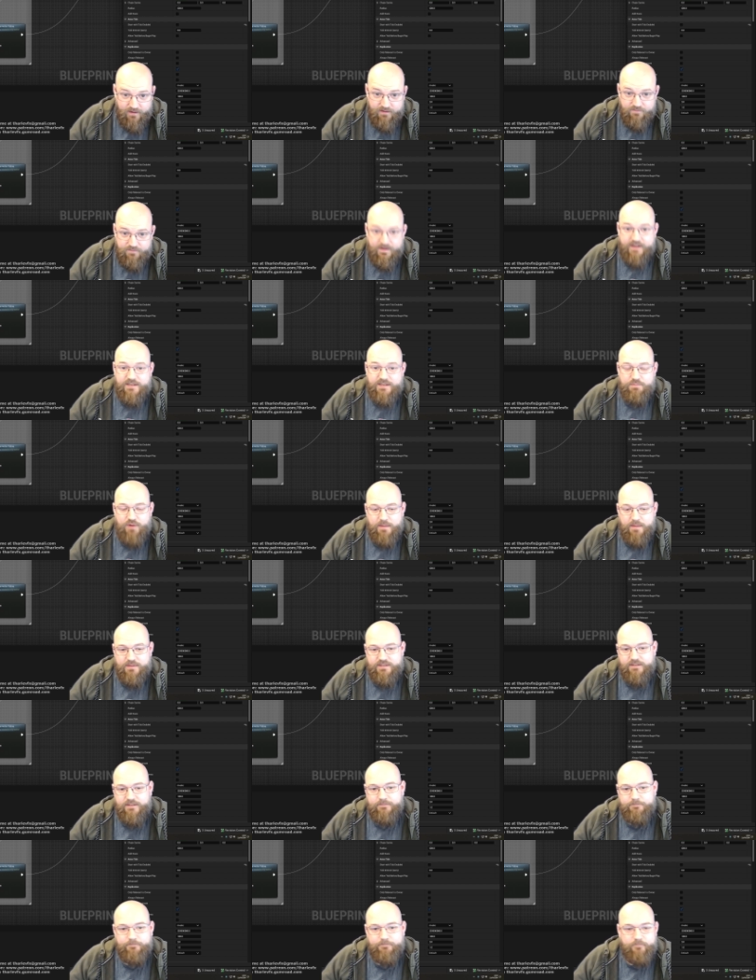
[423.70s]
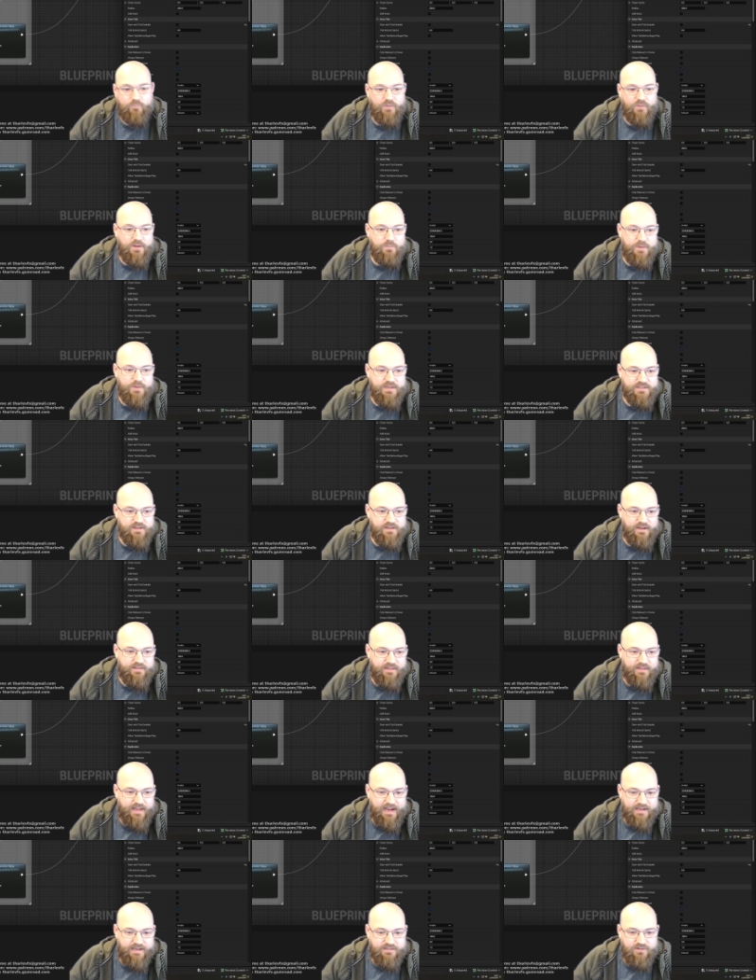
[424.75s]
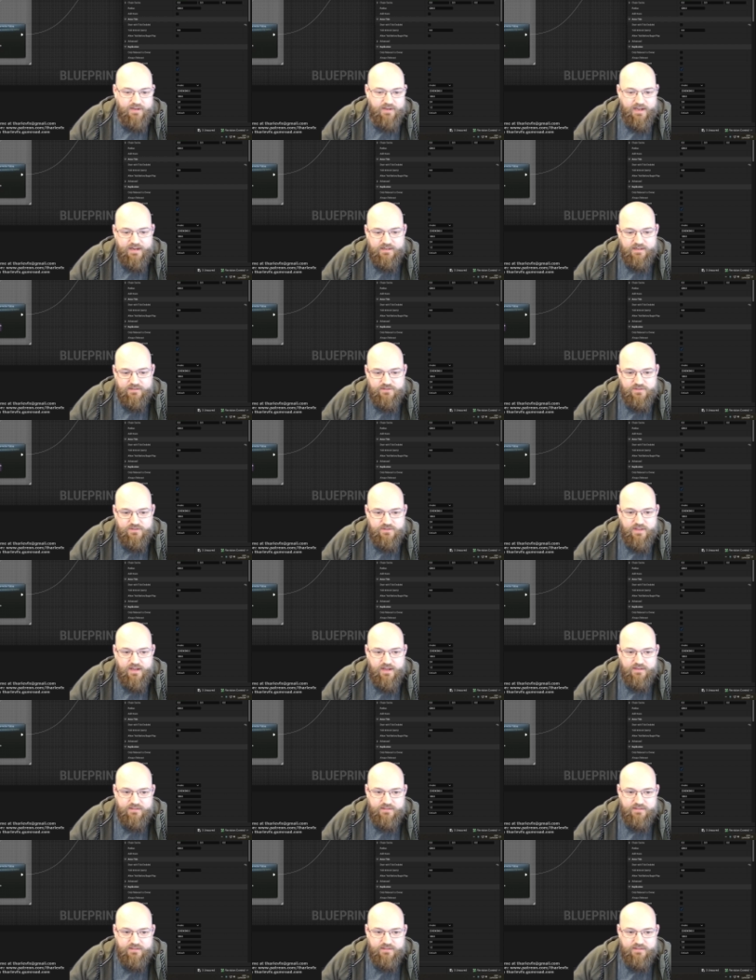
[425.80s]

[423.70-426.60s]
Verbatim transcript: vector parameter, and we assign the actor location to that,